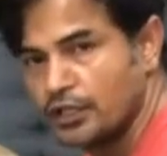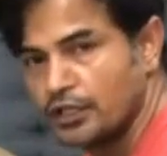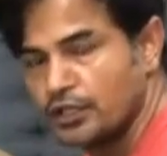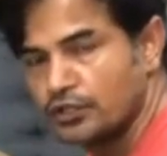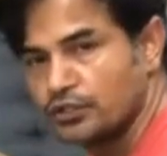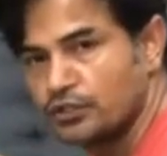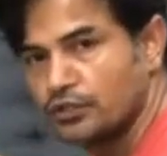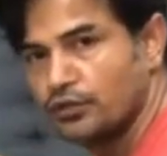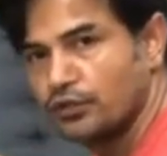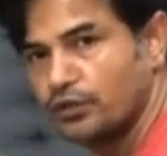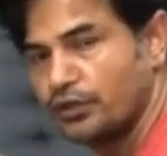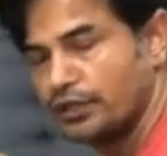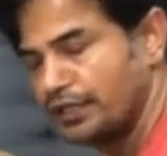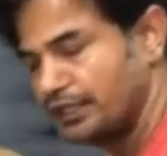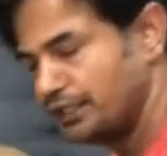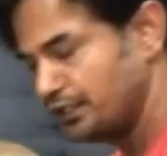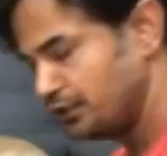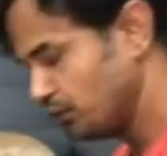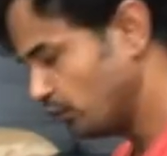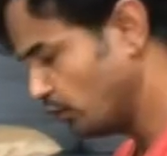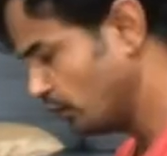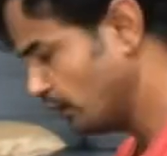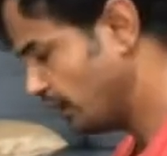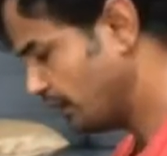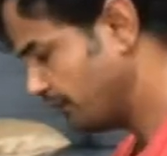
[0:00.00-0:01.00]
So in
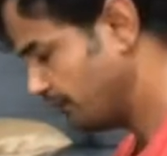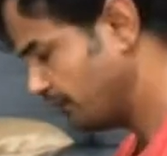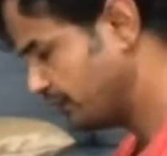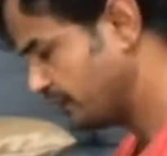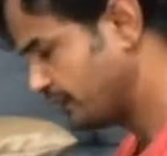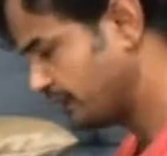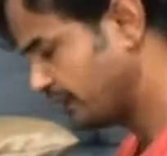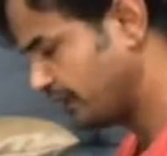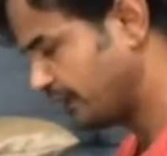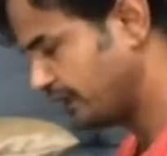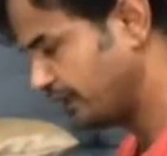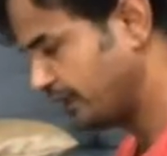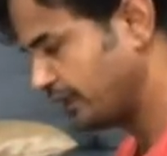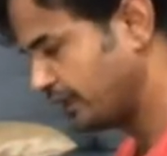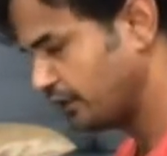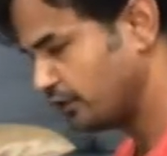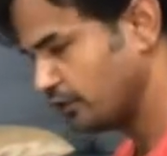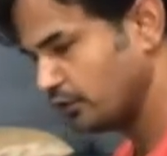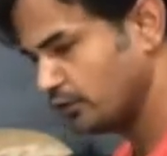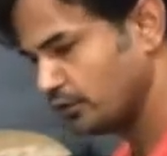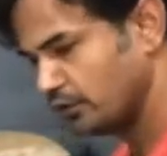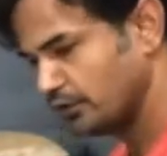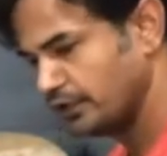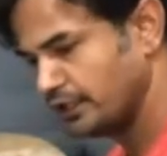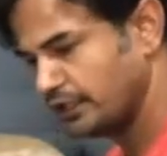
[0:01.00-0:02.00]
yoga, we say there
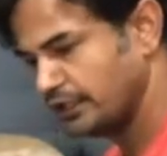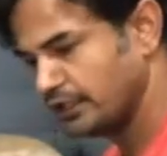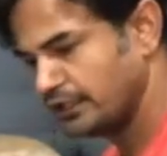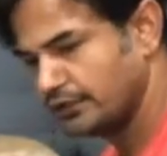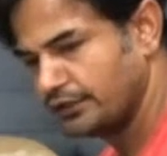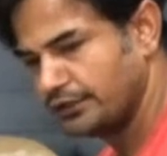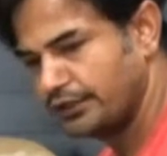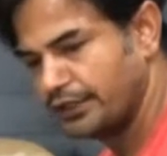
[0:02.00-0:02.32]
are